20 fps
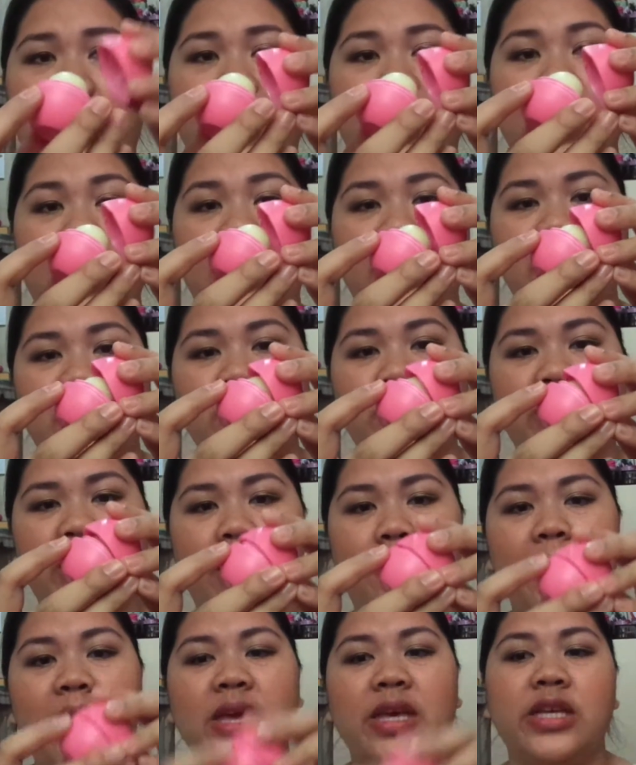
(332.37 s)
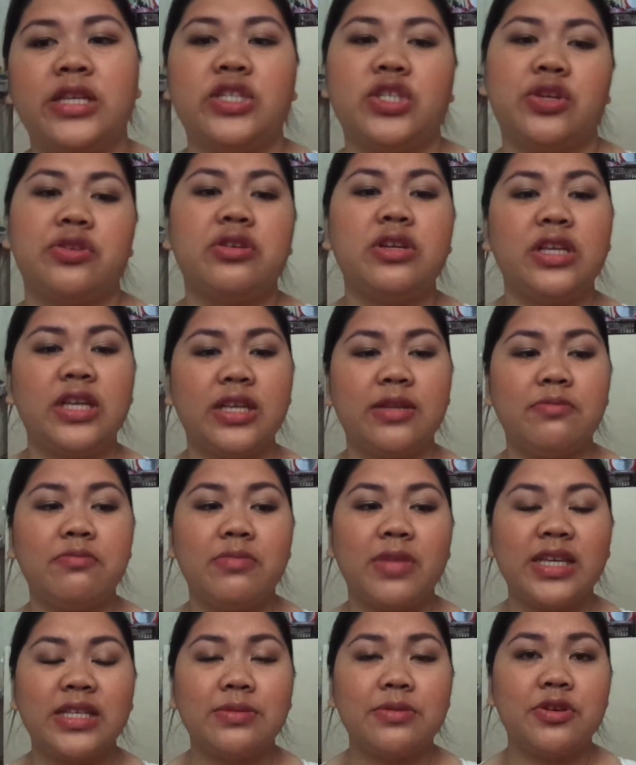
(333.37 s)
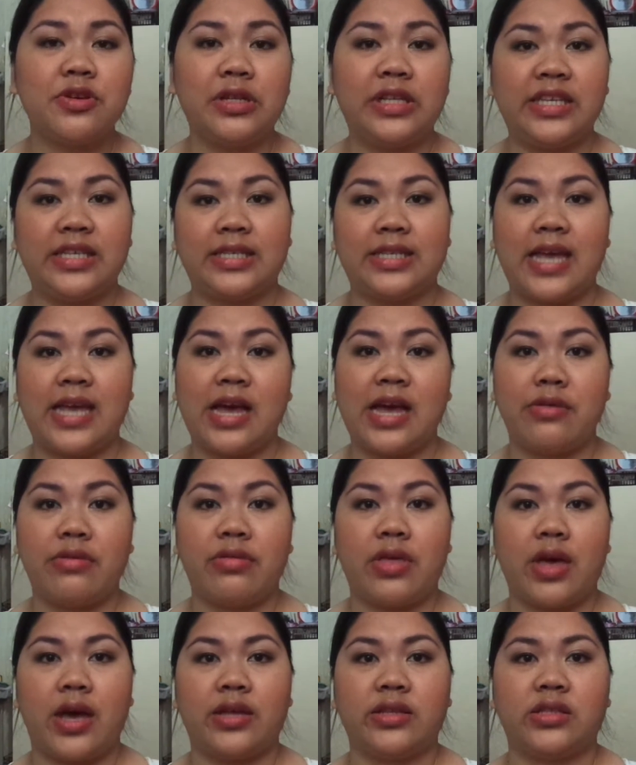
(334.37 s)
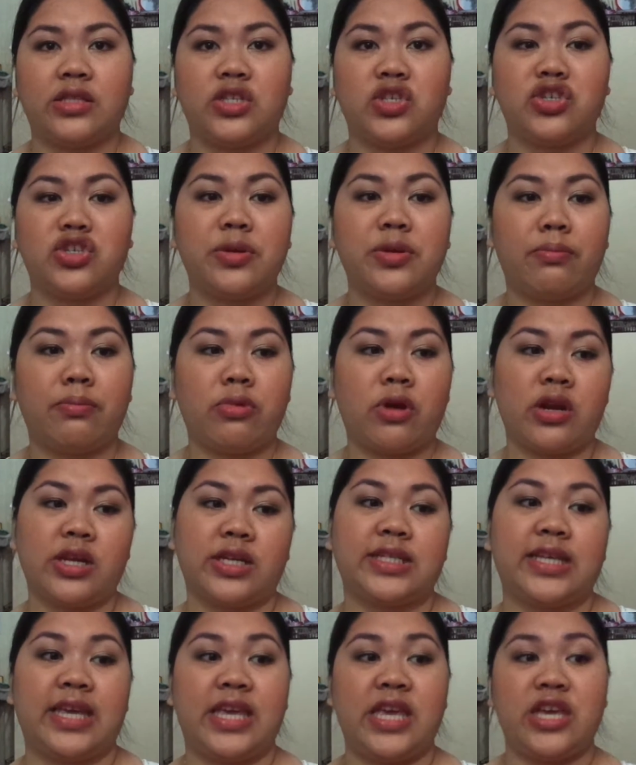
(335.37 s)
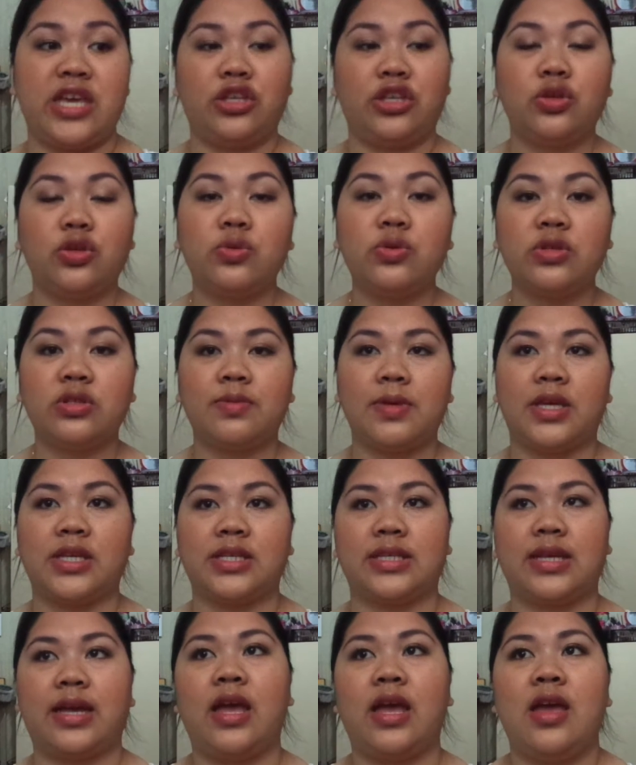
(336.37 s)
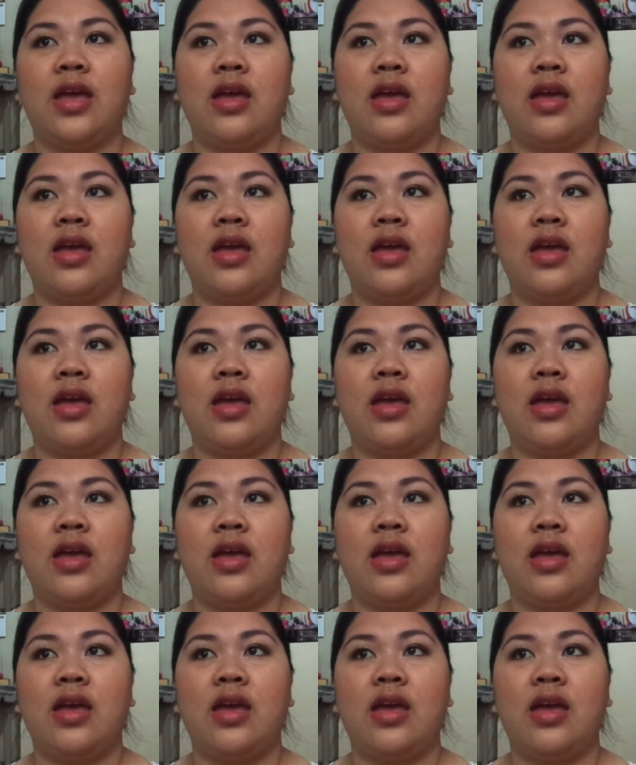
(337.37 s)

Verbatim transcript: I can't use them. So it makes me really sad that certain products I can't use because